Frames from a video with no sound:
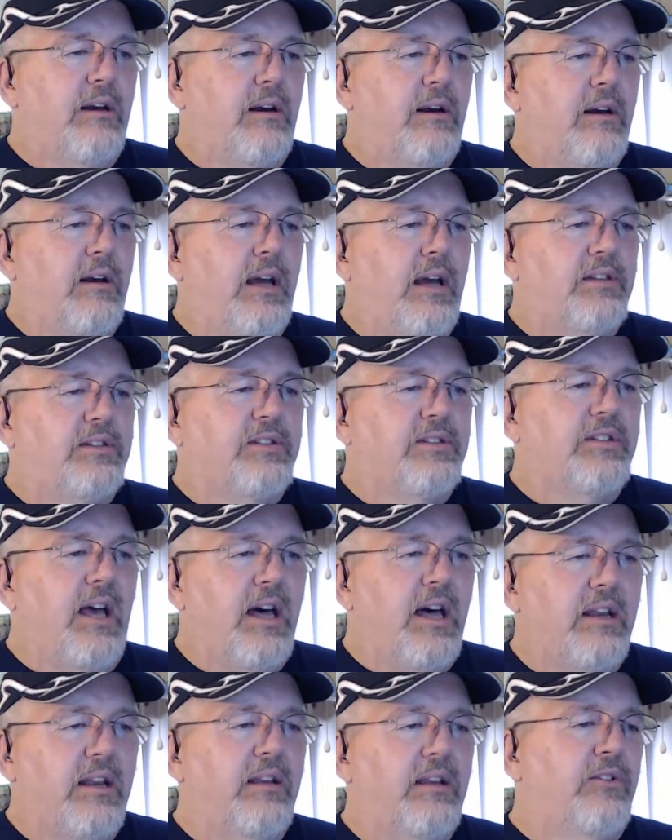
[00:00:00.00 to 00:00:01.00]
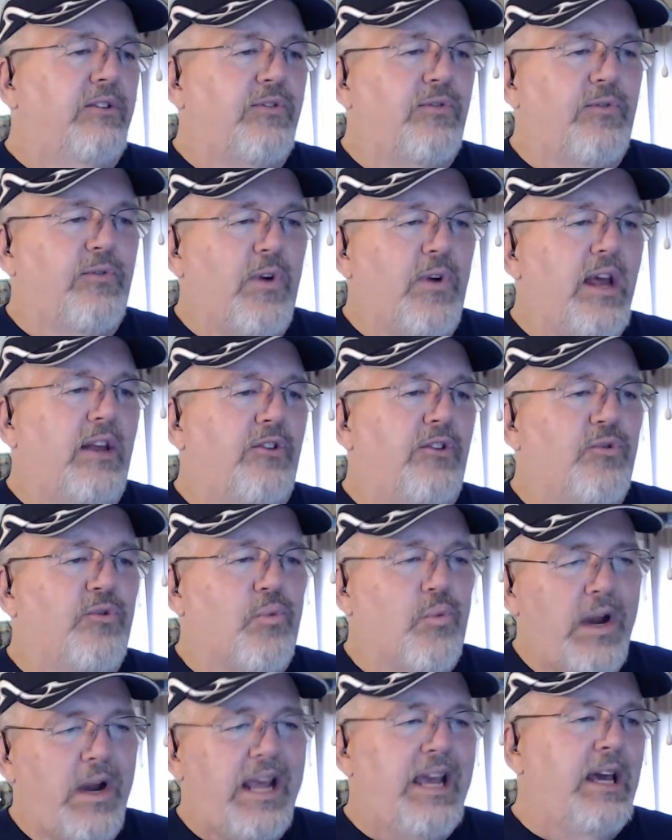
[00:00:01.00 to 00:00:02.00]
Hassanen's friends
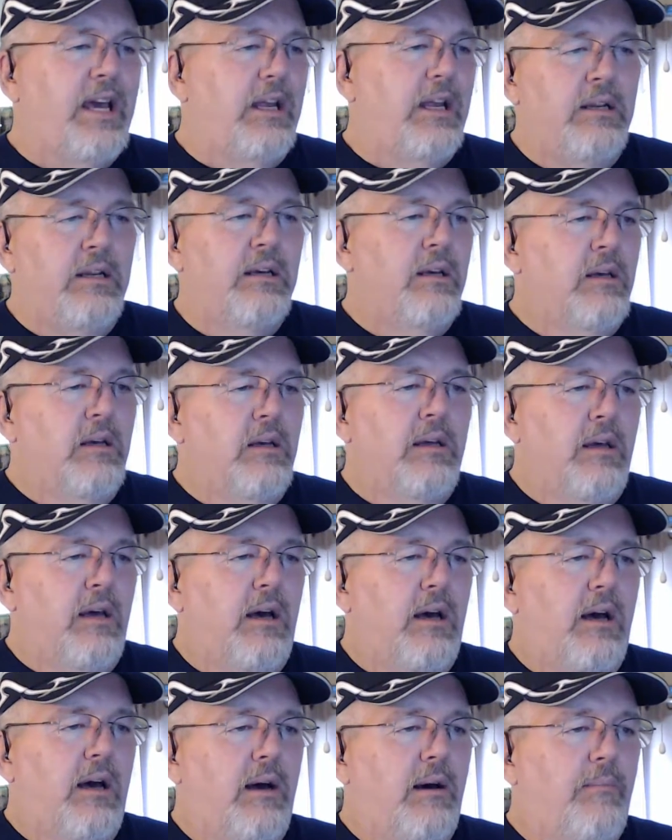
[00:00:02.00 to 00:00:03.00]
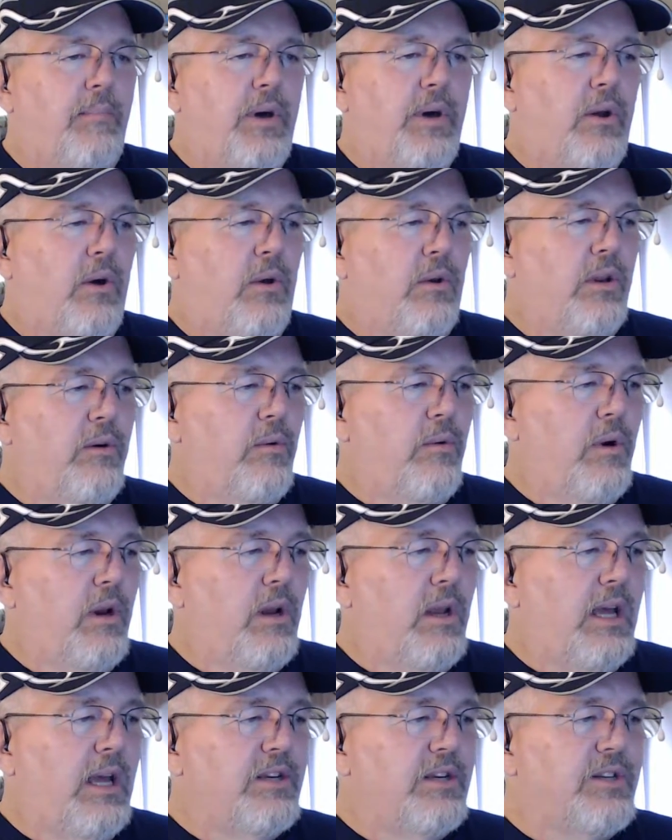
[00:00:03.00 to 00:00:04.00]
ran, but only
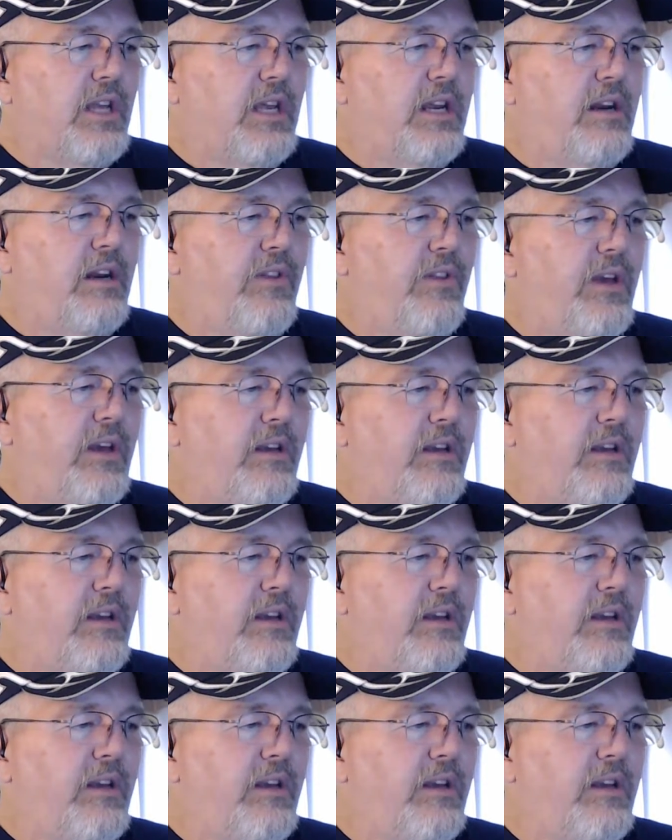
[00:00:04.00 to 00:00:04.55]
realized later that